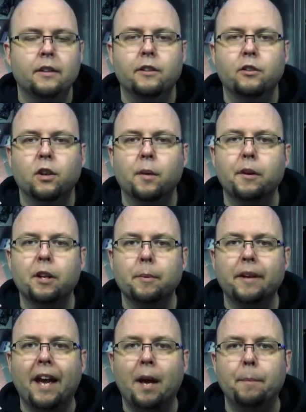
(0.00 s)
I'm gonna
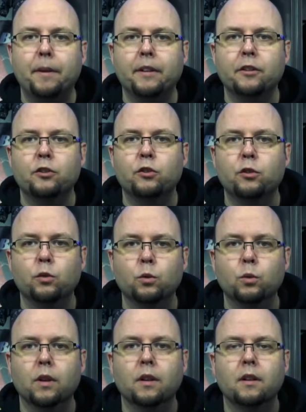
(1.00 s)
be happy
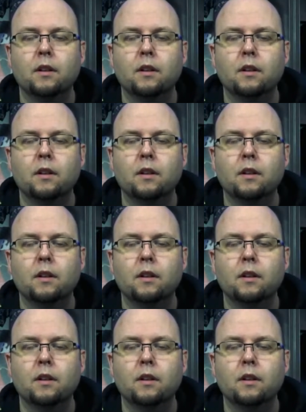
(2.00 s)
to